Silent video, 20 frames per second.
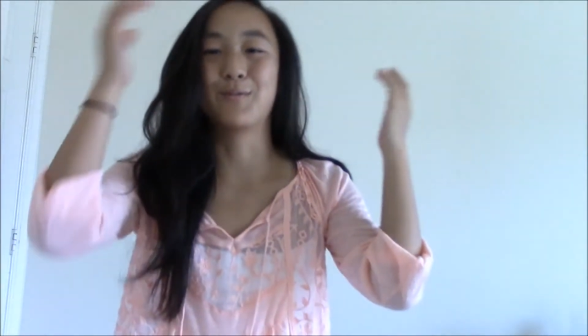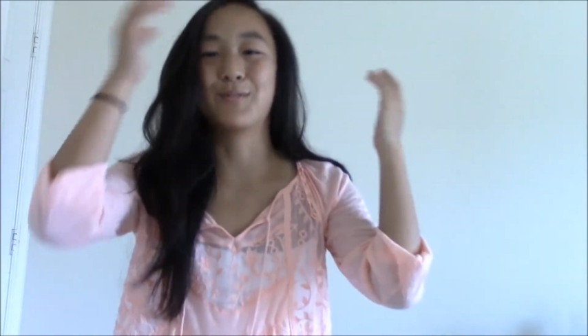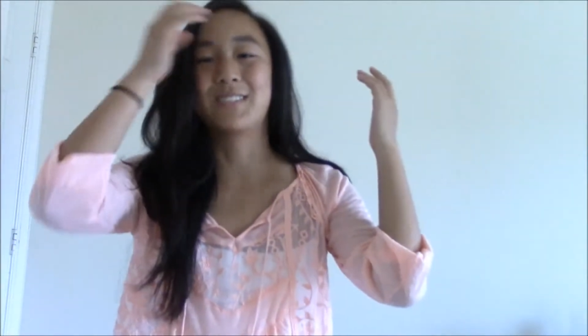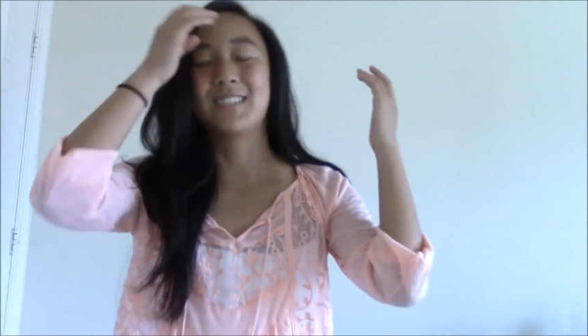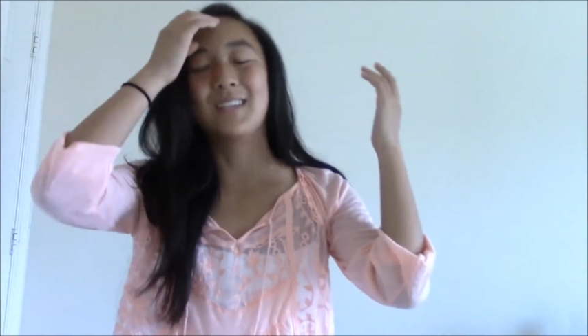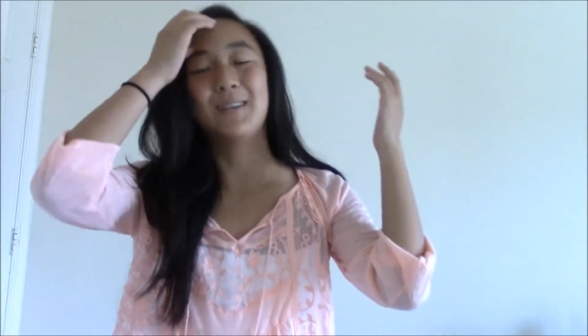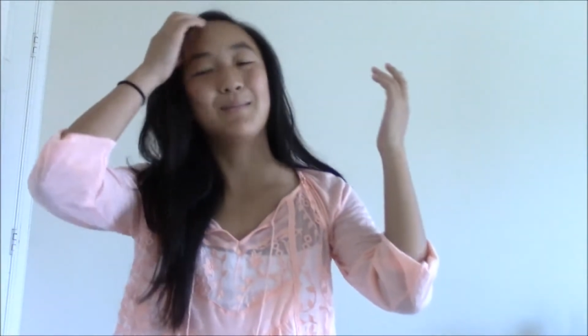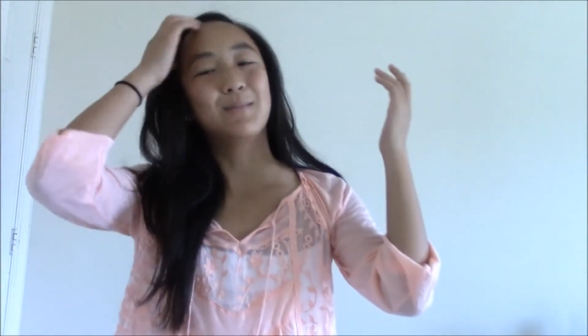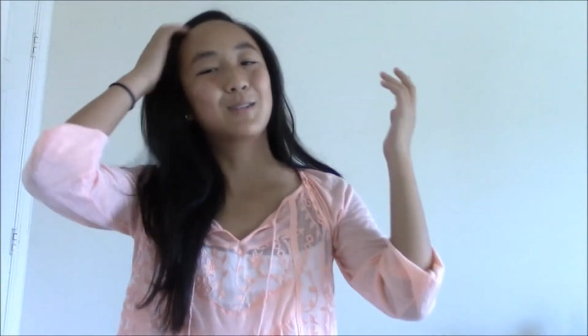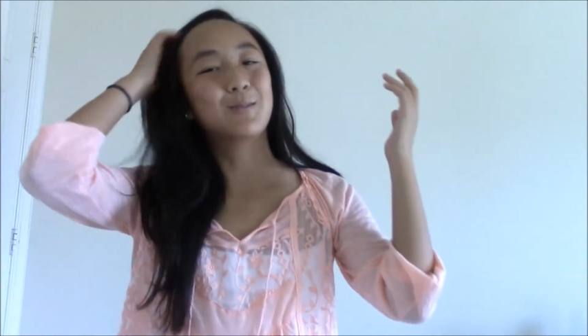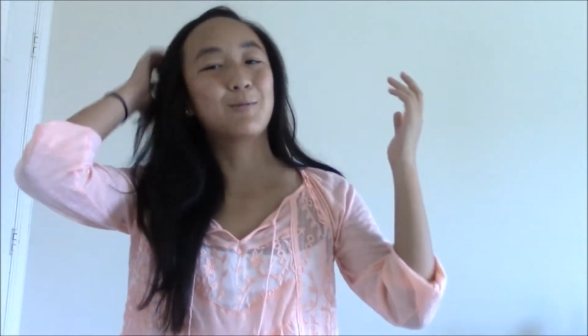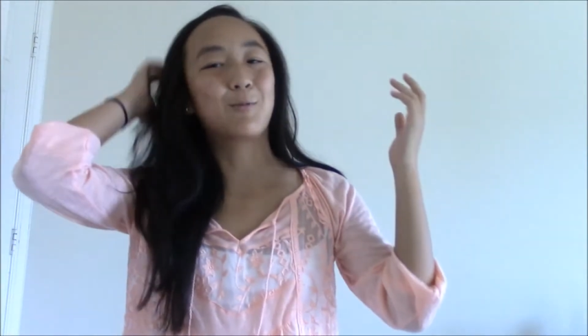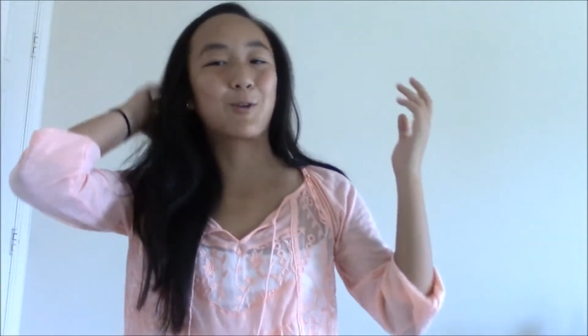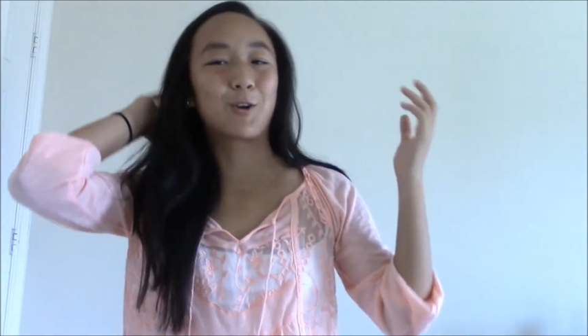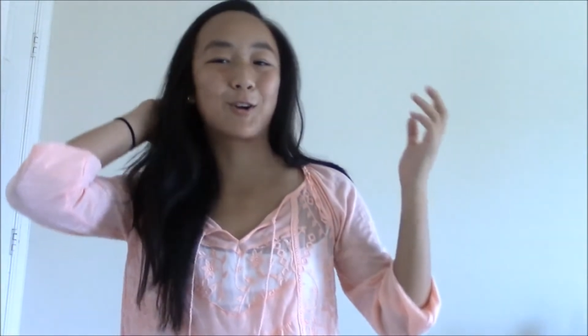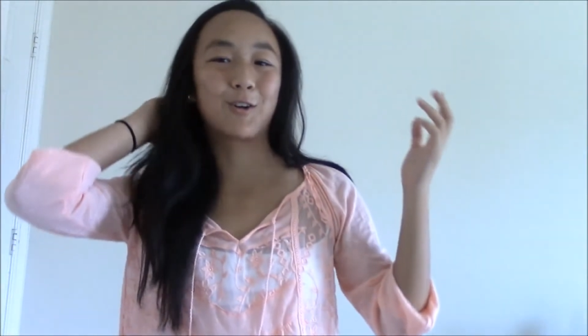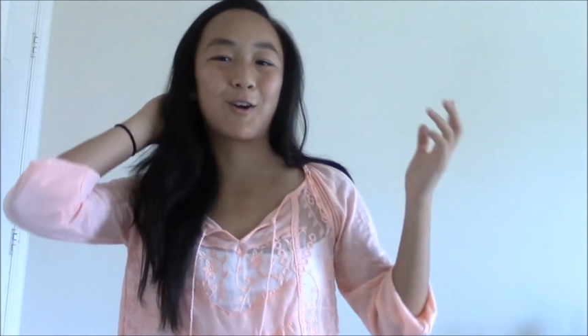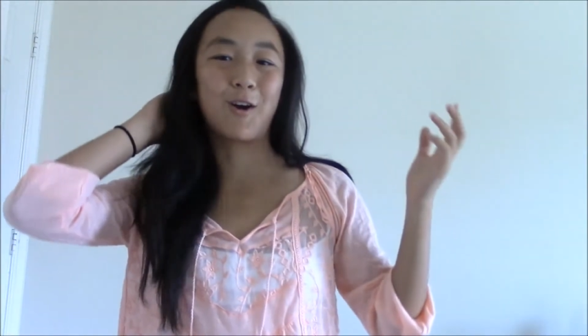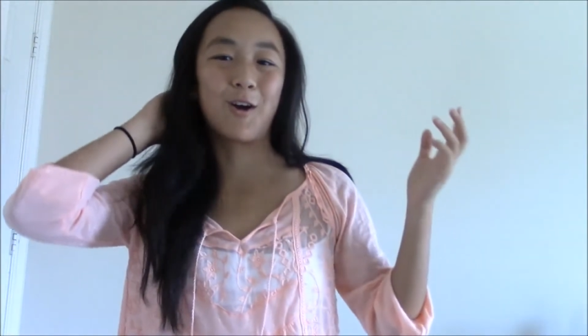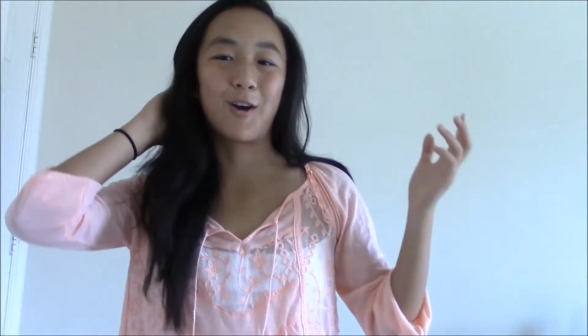seem to
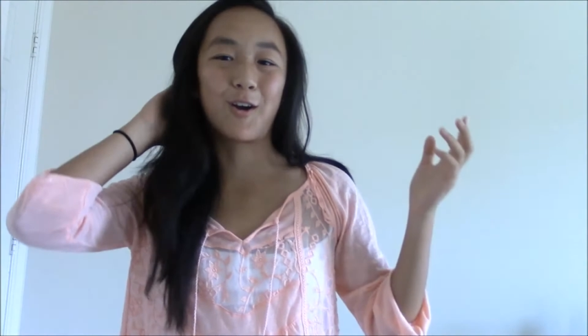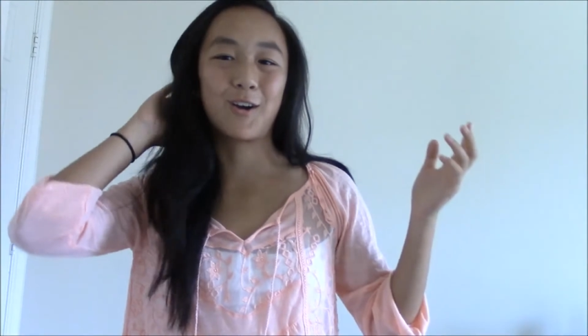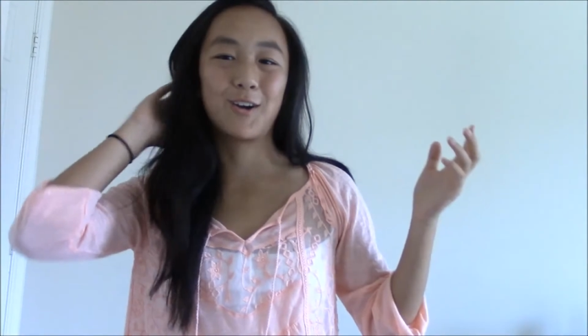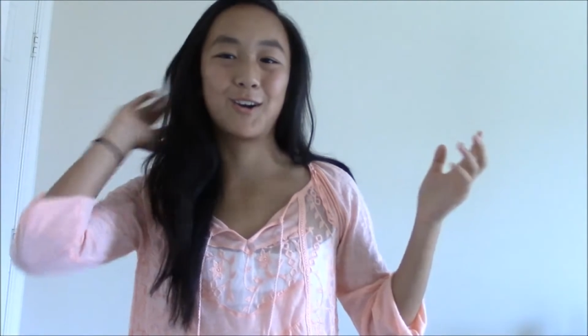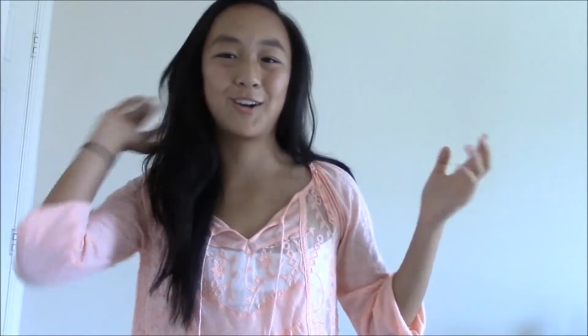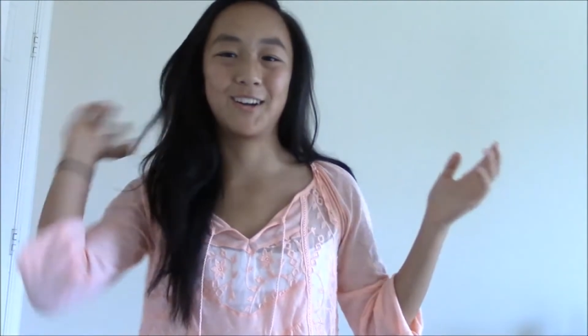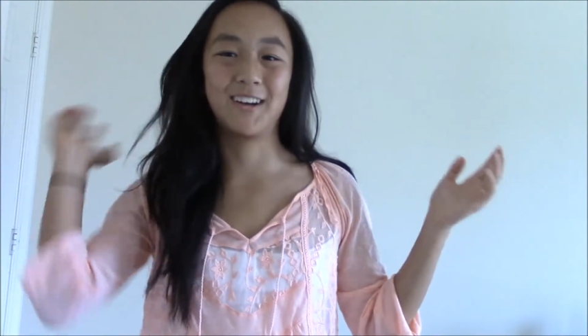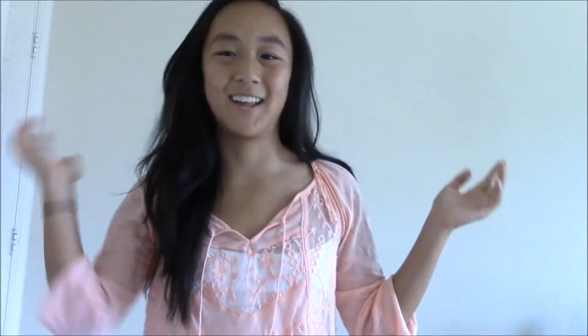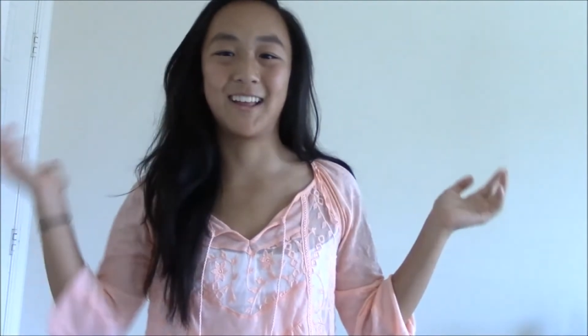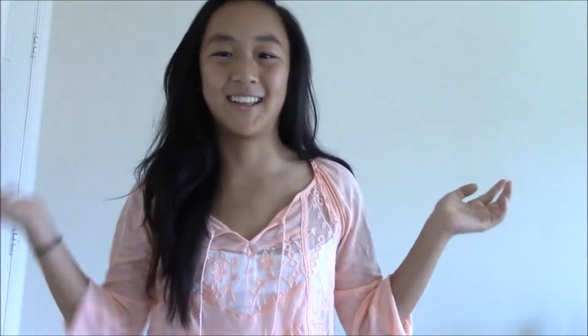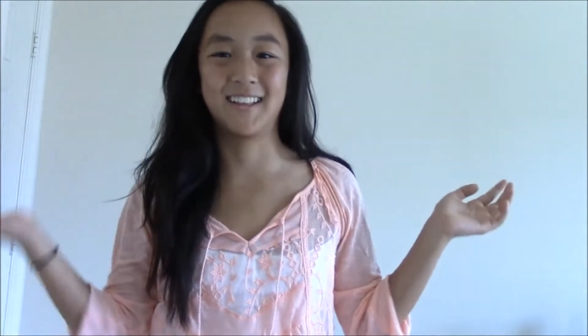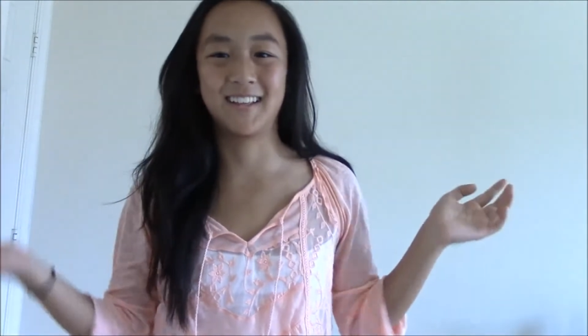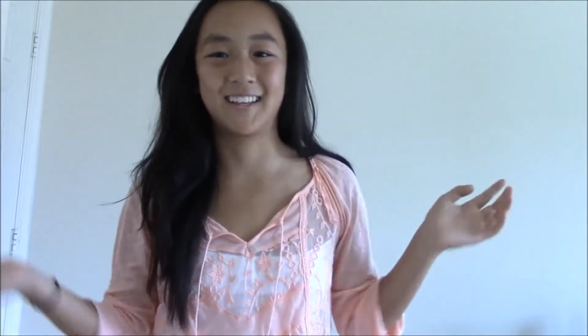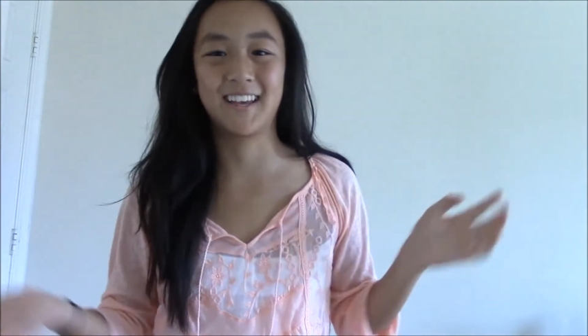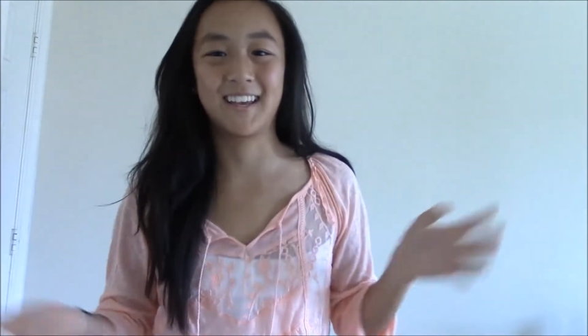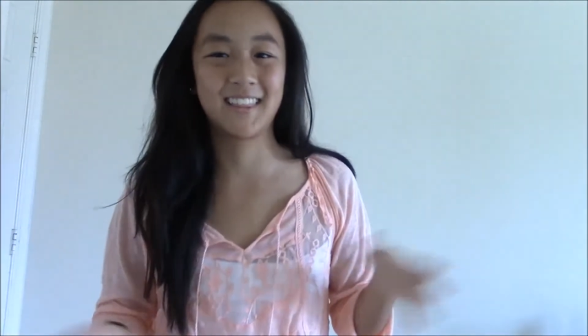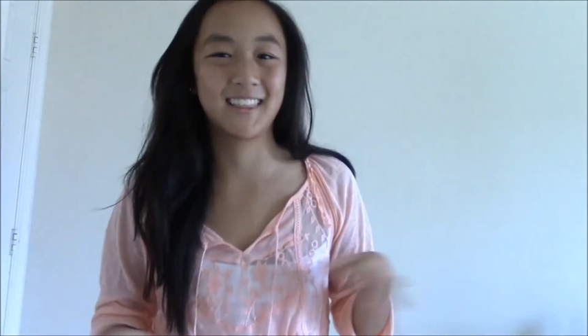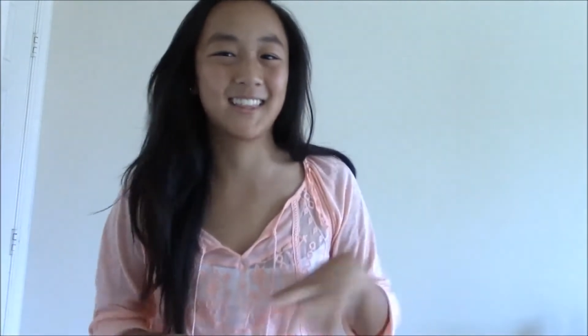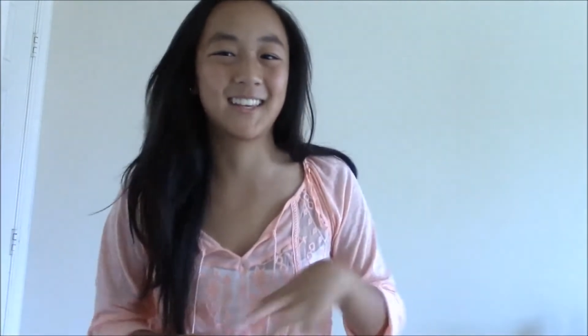work hard and get